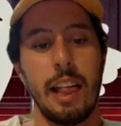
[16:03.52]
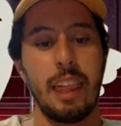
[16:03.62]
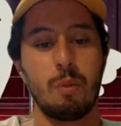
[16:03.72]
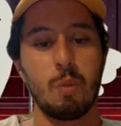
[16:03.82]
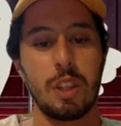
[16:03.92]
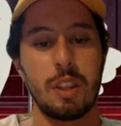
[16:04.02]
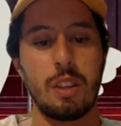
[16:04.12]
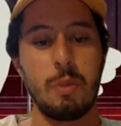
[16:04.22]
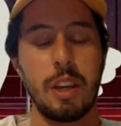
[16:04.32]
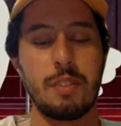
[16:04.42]
and what
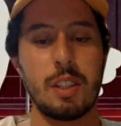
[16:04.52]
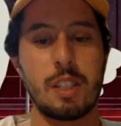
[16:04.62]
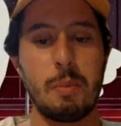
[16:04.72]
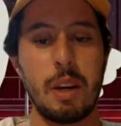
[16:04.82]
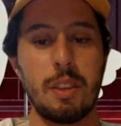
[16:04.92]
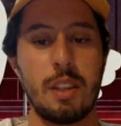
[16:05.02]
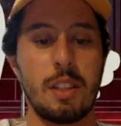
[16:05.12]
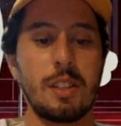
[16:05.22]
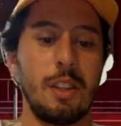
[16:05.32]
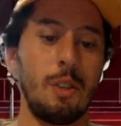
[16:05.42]
we have to say about
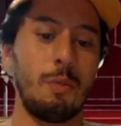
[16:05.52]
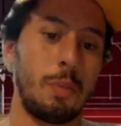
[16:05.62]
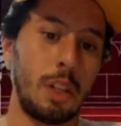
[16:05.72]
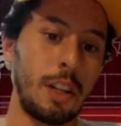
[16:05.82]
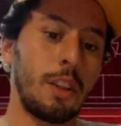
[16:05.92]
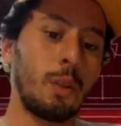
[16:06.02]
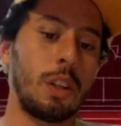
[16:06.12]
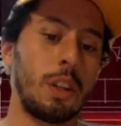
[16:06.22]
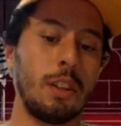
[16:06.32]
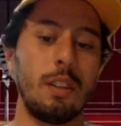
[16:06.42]
this. Then you'd put another
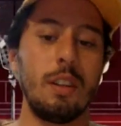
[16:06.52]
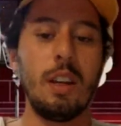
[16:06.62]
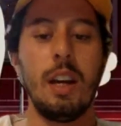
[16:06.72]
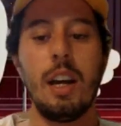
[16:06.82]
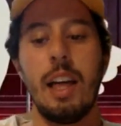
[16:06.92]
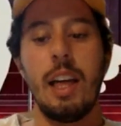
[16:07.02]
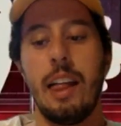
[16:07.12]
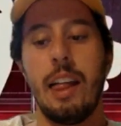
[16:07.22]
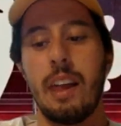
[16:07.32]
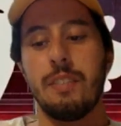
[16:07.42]
one on.
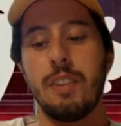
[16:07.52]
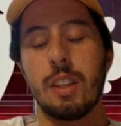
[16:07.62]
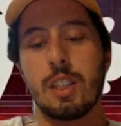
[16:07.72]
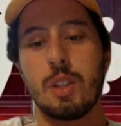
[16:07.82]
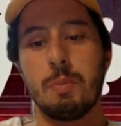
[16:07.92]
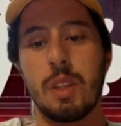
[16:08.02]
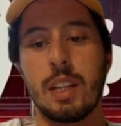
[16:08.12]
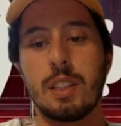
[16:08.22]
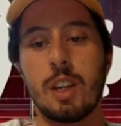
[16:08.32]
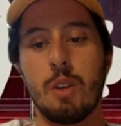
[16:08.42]
I feel like that's something
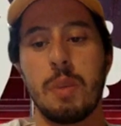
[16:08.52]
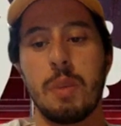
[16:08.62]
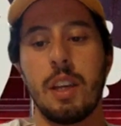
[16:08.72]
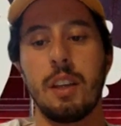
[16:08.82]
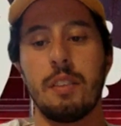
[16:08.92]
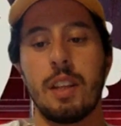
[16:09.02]
that's helped me,